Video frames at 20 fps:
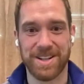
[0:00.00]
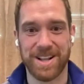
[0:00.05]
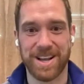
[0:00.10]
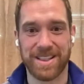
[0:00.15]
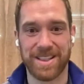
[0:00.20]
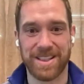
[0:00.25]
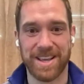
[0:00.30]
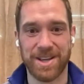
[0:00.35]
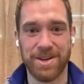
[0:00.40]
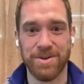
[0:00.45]

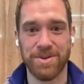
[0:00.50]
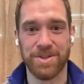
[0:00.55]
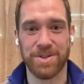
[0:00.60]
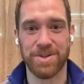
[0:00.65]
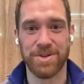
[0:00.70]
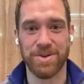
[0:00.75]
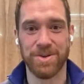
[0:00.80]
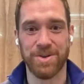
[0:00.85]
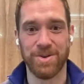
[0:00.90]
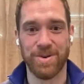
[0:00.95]
like they used
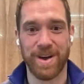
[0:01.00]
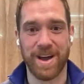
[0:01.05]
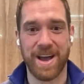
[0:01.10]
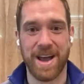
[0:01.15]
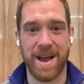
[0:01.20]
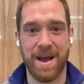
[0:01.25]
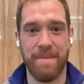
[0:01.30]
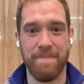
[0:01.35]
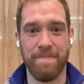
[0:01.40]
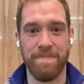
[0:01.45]
to
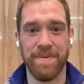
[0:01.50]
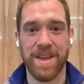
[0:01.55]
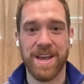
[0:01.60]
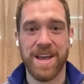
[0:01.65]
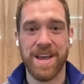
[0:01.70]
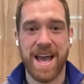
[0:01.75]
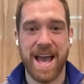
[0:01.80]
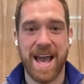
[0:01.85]
um,